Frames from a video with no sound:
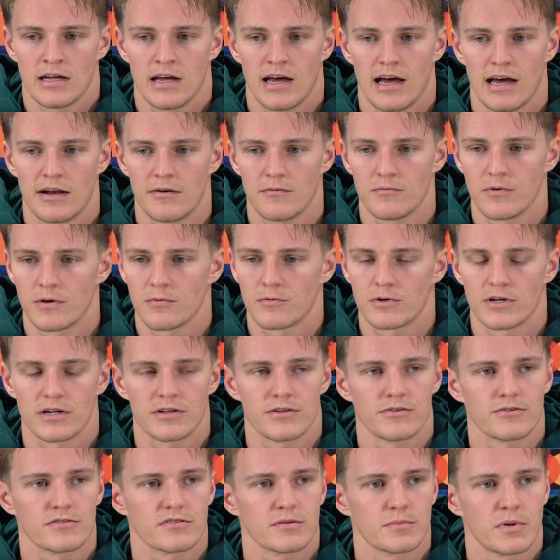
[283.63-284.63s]
and we want to
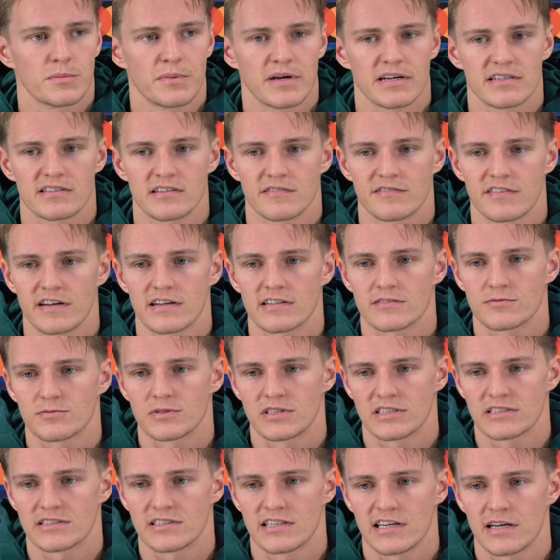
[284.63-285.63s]
do some amazing things with
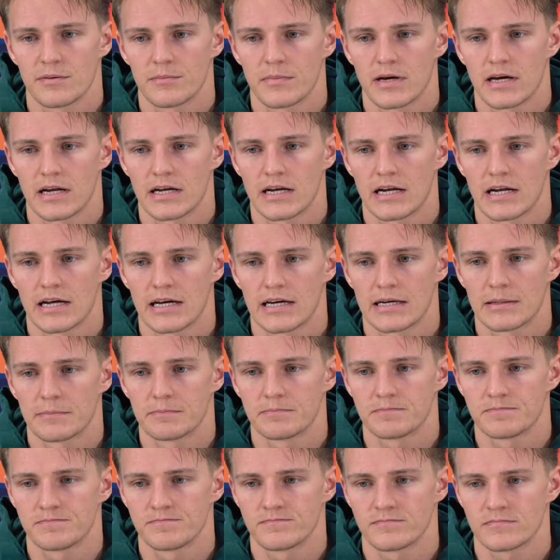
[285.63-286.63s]
this team, and um,